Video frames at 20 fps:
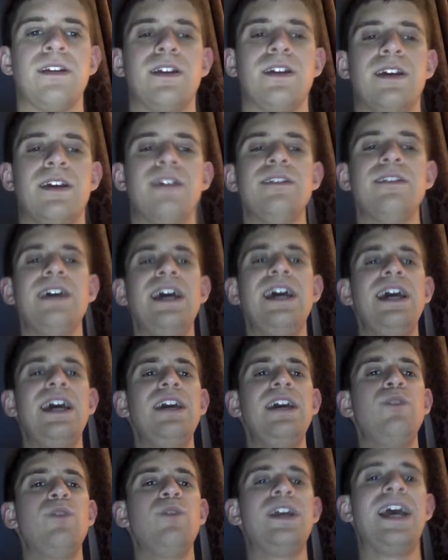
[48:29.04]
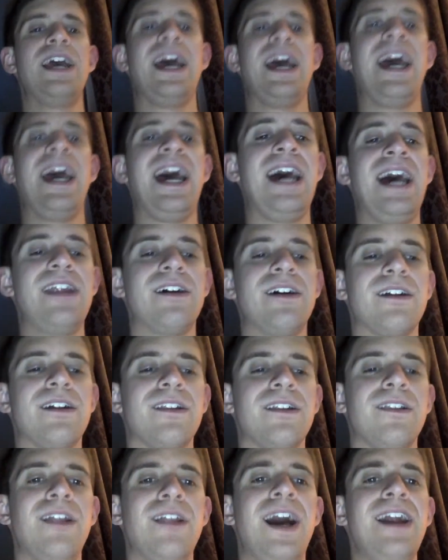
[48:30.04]
And then we had
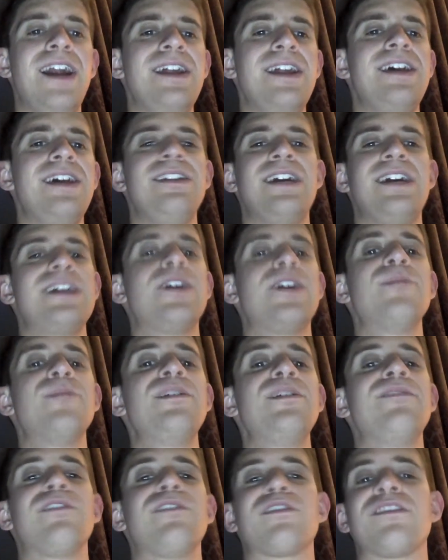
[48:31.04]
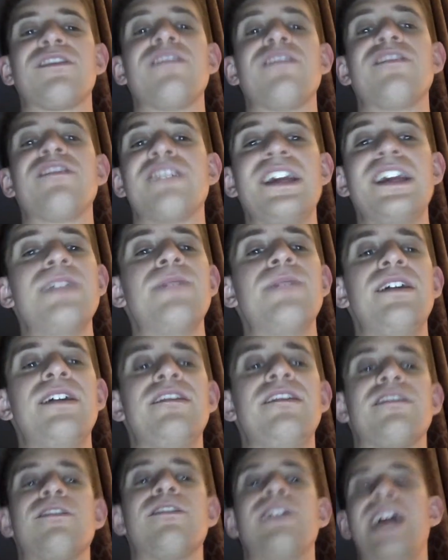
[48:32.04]
Lana and Naomi versus Shayna
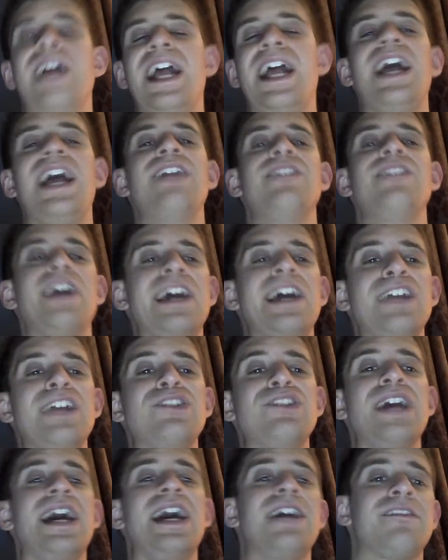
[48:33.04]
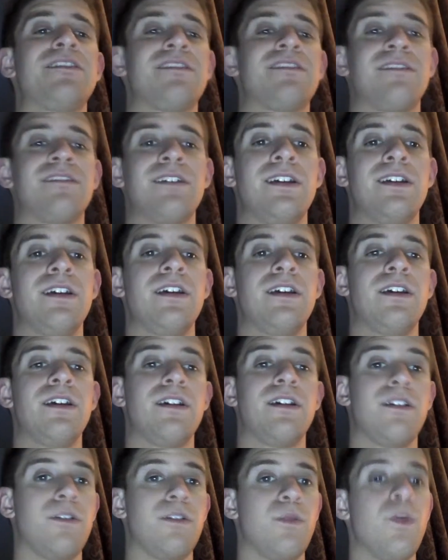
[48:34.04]
Baszler and Nia Jax.
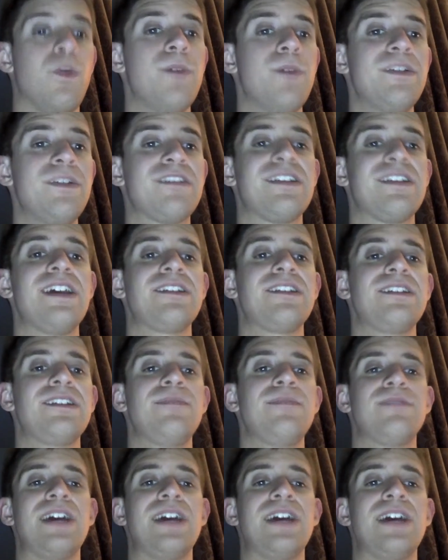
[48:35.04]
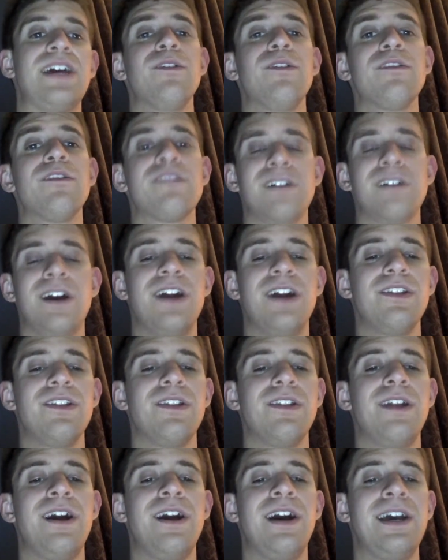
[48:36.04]
Women's tag team titles on the
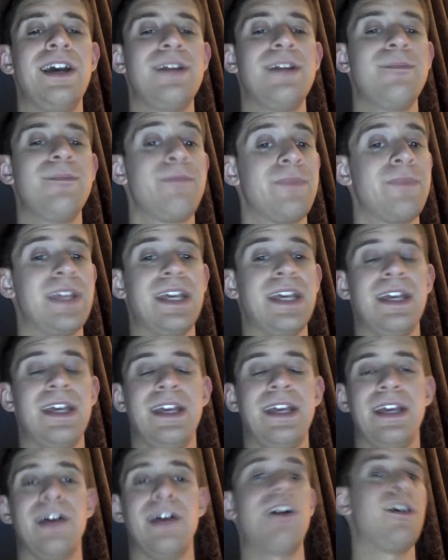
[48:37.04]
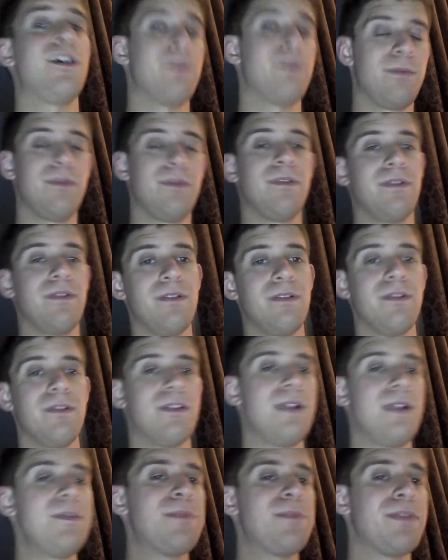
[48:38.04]
line. Oh,
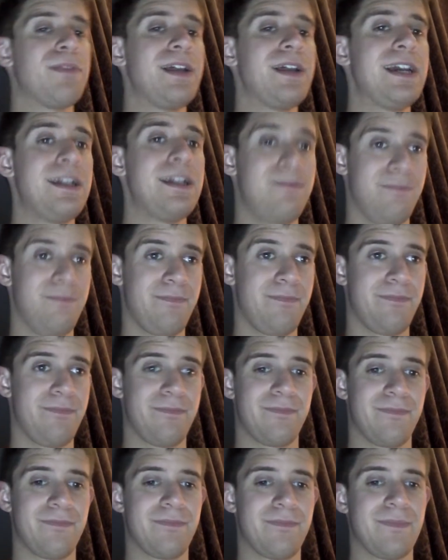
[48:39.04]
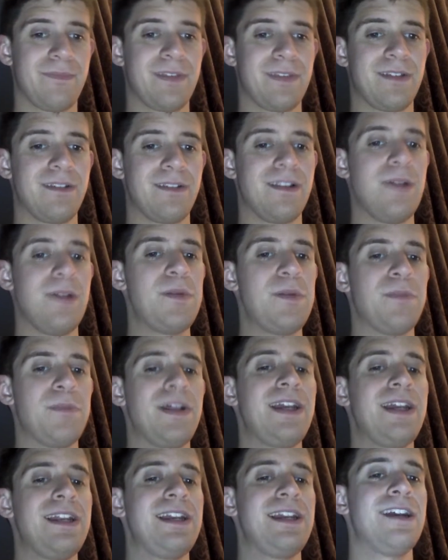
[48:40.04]
let me play it. Let me
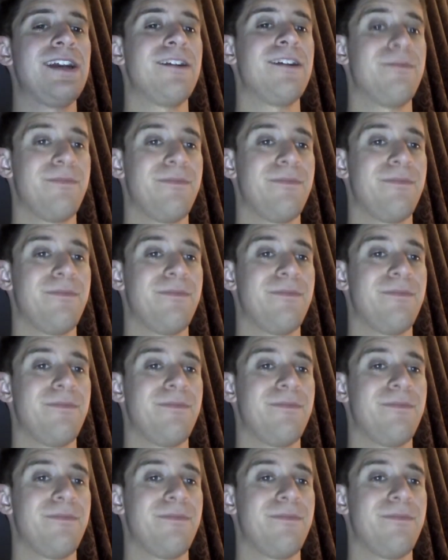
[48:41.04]
play it here.